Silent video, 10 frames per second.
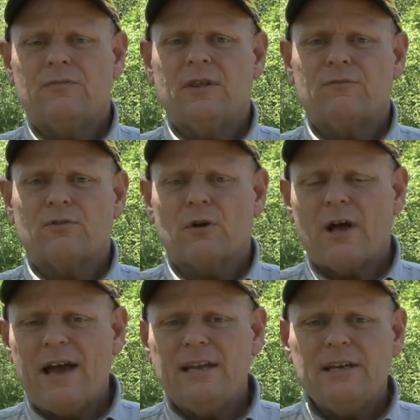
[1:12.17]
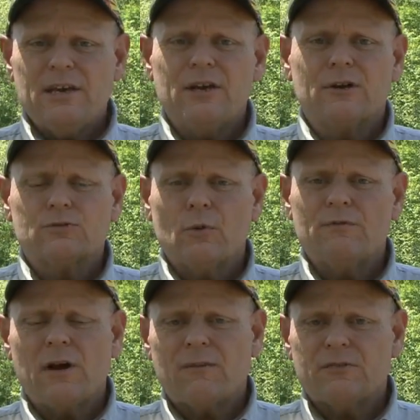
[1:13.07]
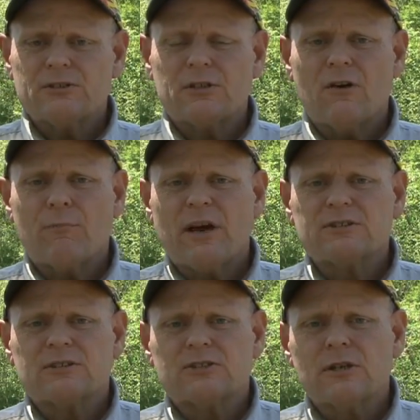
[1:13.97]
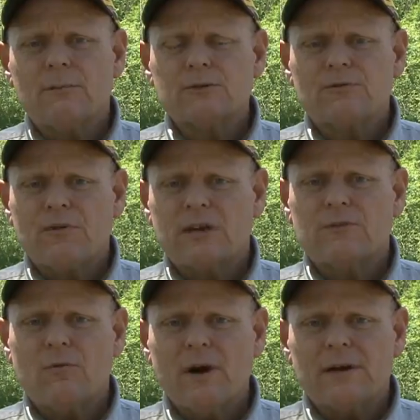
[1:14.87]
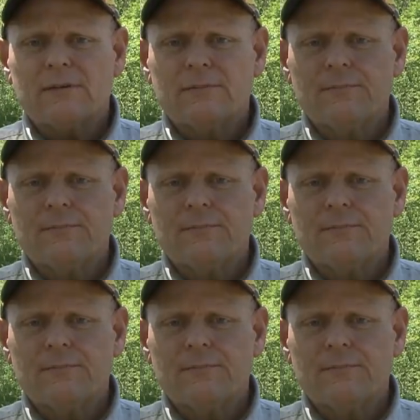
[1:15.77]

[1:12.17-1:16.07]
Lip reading: that for 80 years we've not fished soft plastics in the most effective way.